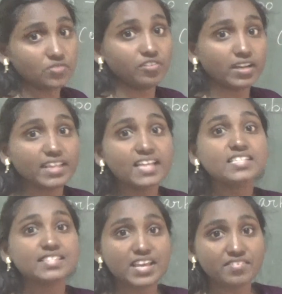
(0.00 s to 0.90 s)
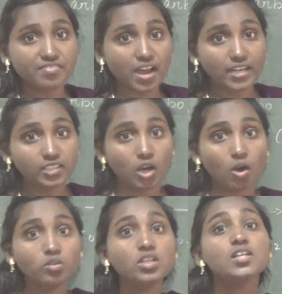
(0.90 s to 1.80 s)
For that they find
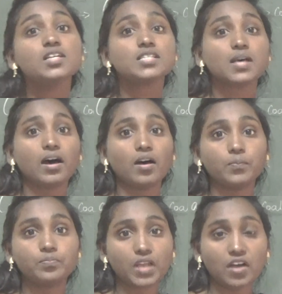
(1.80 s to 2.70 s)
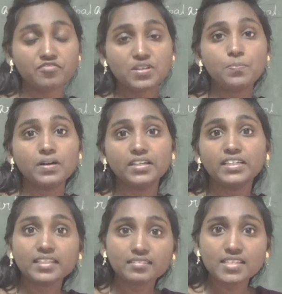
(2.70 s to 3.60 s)
out after
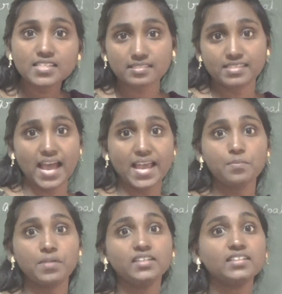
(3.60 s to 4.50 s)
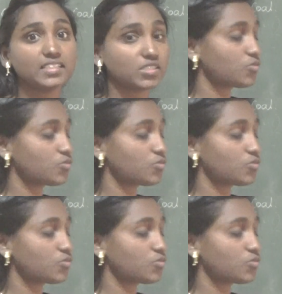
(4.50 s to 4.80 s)
burning this diamond, it